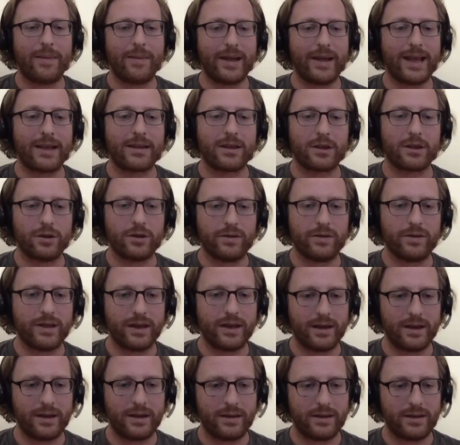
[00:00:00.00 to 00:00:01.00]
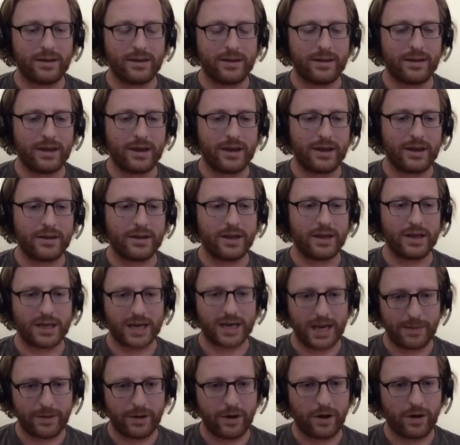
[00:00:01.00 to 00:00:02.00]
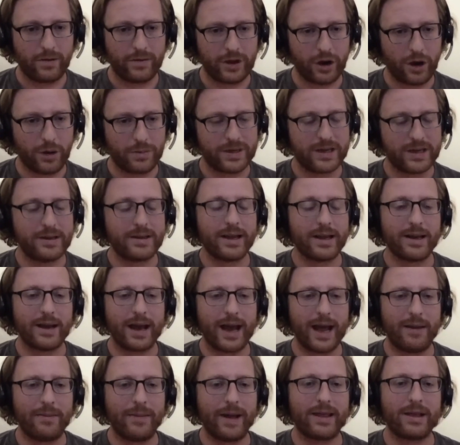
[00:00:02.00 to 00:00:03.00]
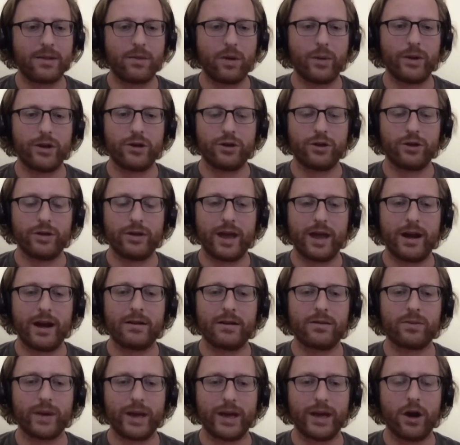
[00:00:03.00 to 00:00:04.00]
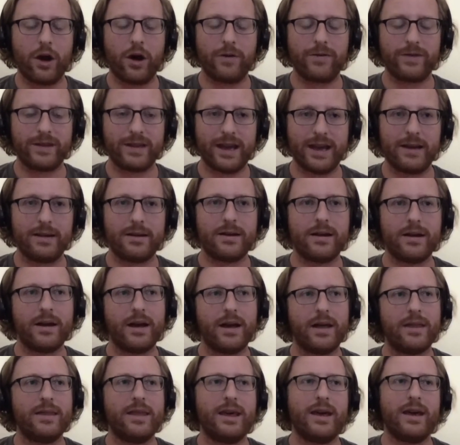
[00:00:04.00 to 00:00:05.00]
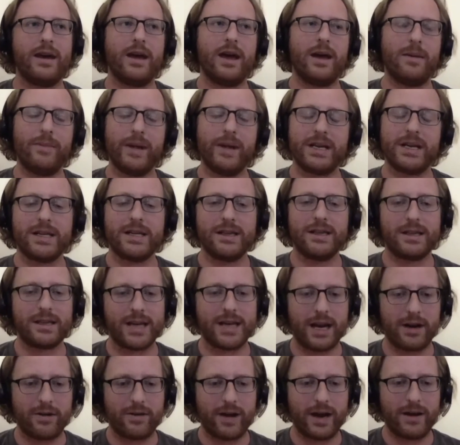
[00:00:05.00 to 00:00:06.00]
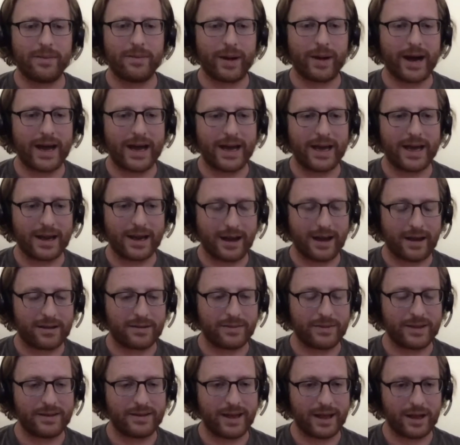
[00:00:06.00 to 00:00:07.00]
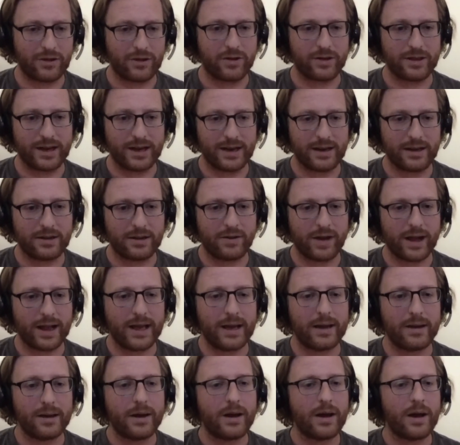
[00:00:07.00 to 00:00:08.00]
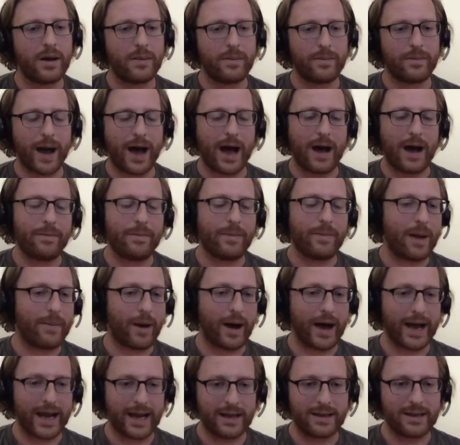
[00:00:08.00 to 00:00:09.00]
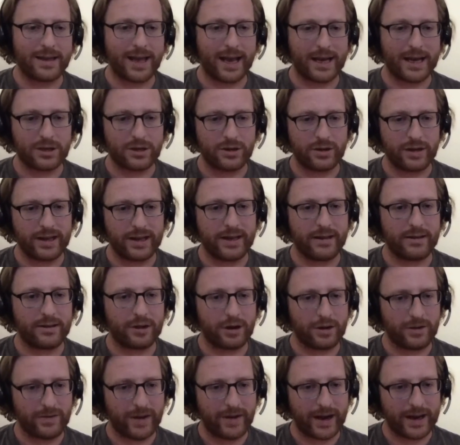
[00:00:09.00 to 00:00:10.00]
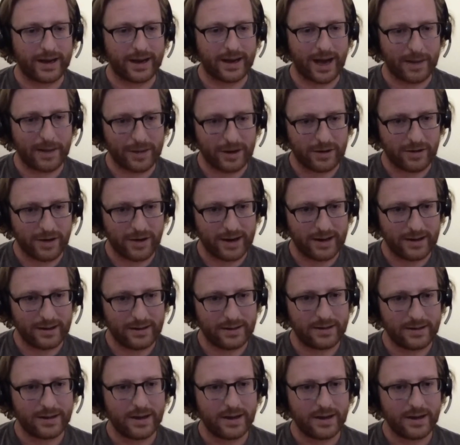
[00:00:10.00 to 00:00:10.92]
And that's sort of the cheaper of the options. And, yeah. And basically what we do there is we offset the emissions generated by a customer's electricity in Australia by buying internationally certified carbon credits.